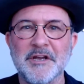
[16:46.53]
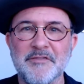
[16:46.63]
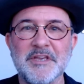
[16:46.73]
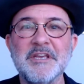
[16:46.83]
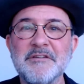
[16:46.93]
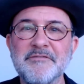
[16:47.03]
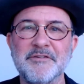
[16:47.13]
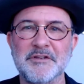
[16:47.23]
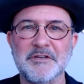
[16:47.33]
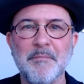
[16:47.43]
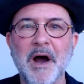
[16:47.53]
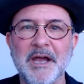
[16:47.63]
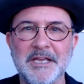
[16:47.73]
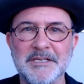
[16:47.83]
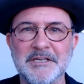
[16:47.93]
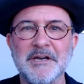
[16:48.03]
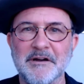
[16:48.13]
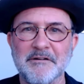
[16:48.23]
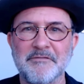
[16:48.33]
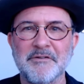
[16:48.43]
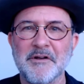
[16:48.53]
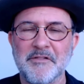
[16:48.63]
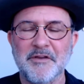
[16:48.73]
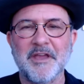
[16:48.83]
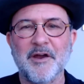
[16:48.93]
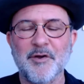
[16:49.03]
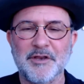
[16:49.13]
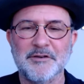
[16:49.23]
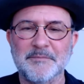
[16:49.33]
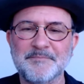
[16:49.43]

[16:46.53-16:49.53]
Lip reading: the infinite mind of the character.